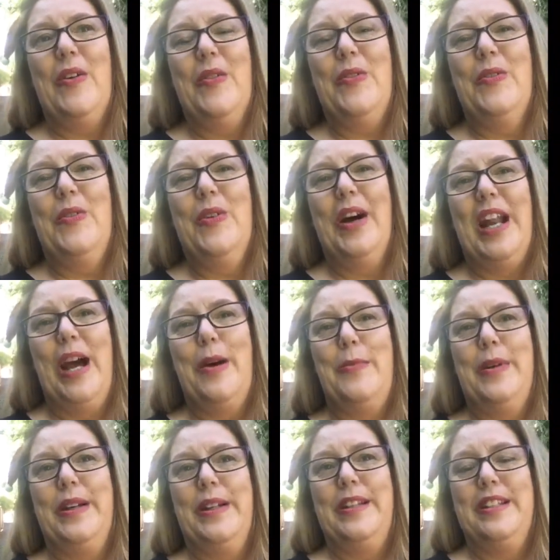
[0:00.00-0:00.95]
what
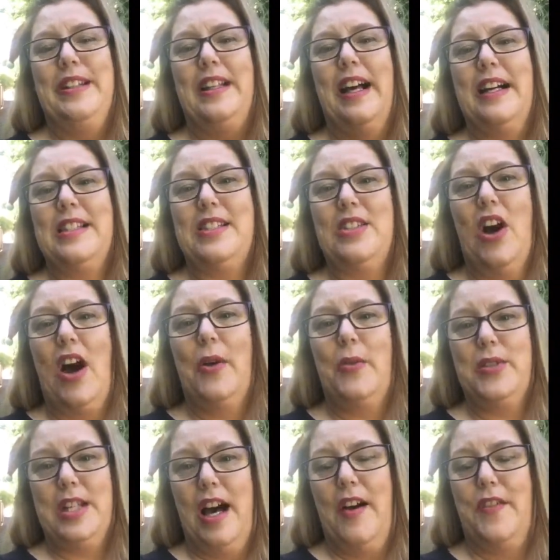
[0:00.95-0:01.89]
happened last
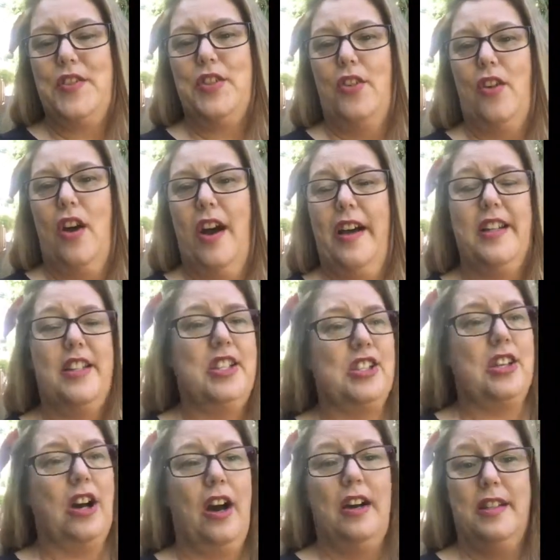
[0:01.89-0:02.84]
night was after I
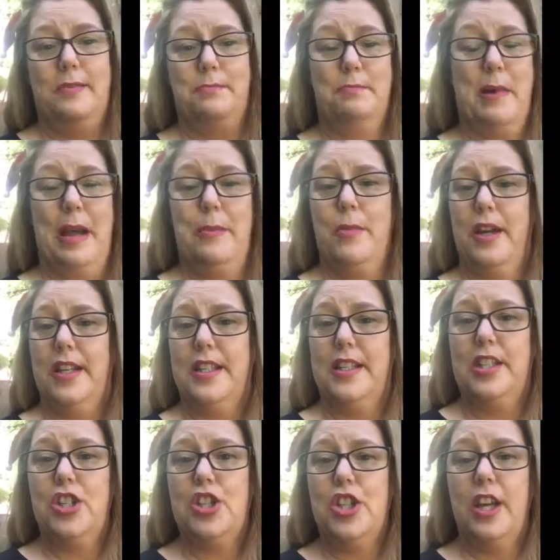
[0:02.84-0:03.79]
made my
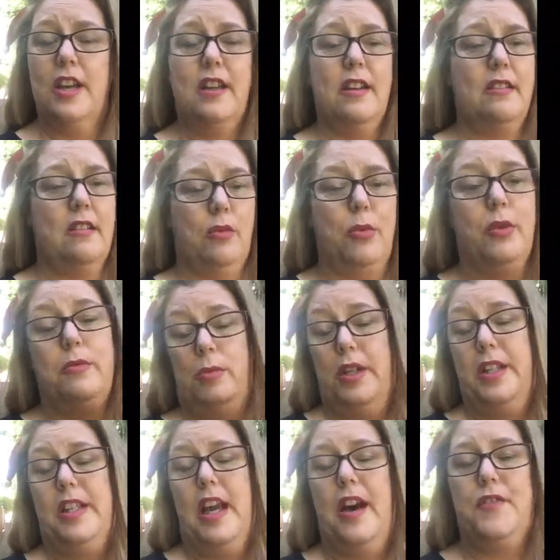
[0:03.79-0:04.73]
decision,
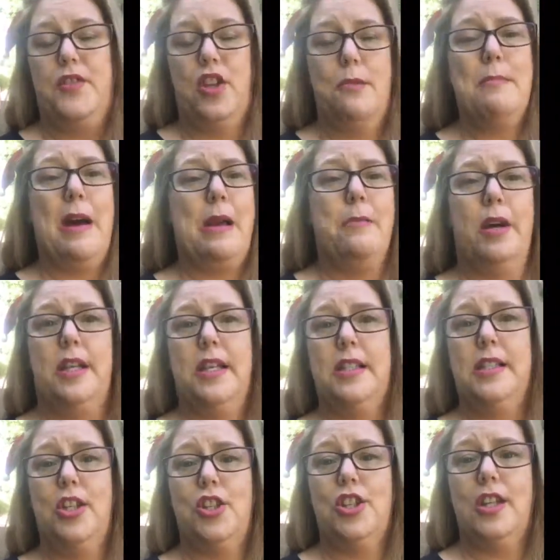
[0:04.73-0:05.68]
in the afternoon made my
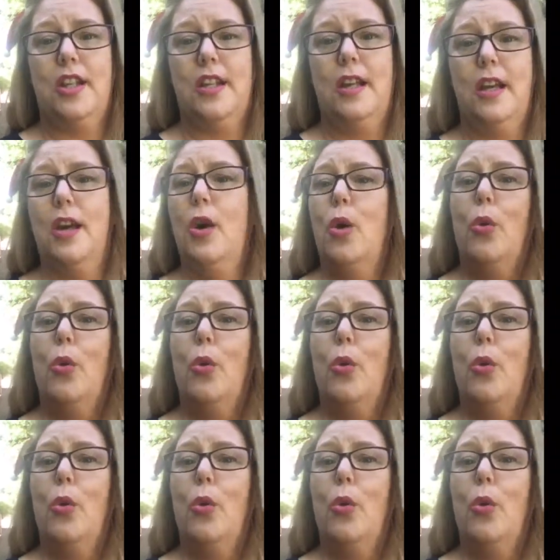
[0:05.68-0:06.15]
decision,